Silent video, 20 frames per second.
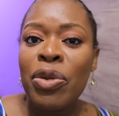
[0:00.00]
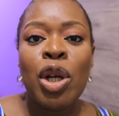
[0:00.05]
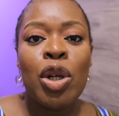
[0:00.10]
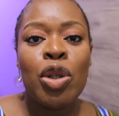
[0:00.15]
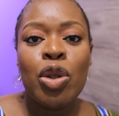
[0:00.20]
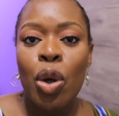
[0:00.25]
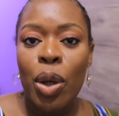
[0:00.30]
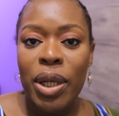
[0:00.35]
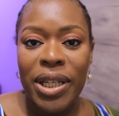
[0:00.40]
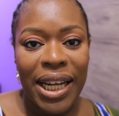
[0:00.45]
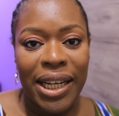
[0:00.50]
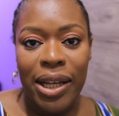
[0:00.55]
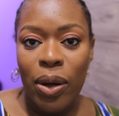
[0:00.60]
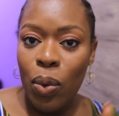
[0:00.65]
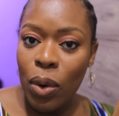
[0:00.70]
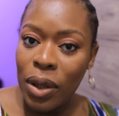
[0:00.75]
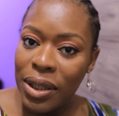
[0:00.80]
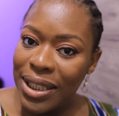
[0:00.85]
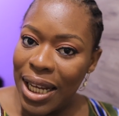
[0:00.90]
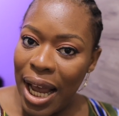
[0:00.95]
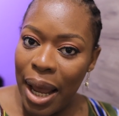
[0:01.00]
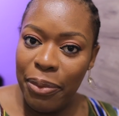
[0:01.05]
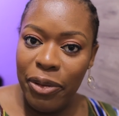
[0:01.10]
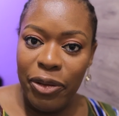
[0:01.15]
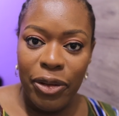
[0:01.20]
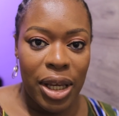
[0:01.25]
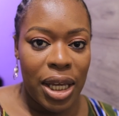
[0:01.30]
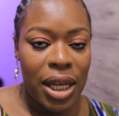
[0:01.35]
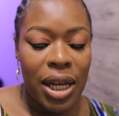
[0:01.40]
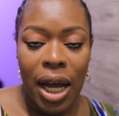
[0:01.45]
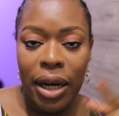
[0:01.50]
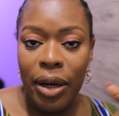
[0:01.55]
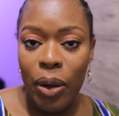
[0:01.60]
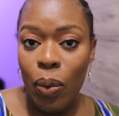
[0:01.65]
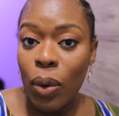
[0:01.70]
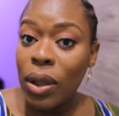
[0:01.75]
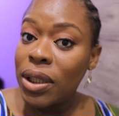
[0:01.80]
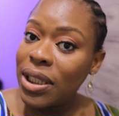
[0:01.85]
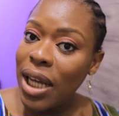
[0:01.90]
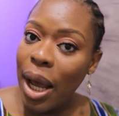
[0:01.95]
So it's like a one-time fee and a
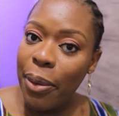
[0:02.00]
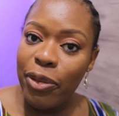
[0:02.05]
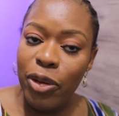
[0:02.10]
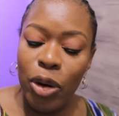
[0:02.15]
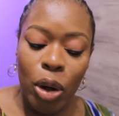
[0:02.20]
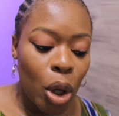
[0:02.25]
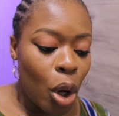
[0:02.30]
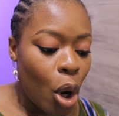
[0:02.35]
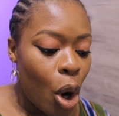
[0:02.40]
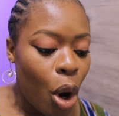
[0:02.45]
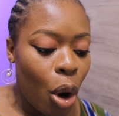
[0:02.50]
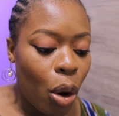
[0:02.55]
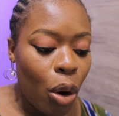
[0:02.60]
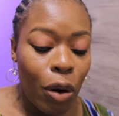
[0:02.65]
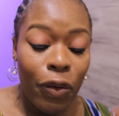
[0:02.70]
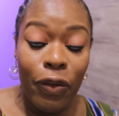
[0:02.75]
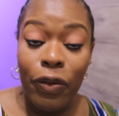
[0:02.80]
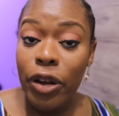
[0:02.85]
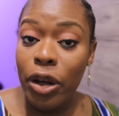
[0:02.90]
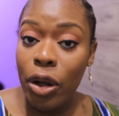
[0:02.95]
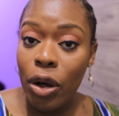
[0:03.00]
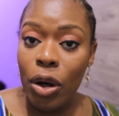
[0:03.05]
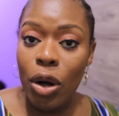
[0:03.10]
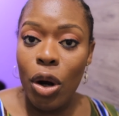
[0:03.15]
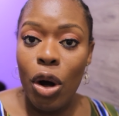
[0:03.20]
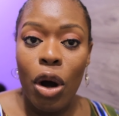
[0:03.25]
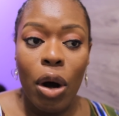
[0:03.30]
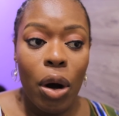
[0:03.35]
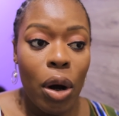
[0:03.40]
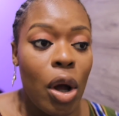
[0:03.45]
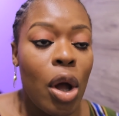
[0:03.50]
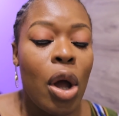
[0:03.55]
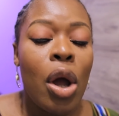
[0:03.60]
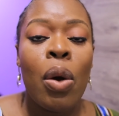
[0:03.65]
one-time phone call or video call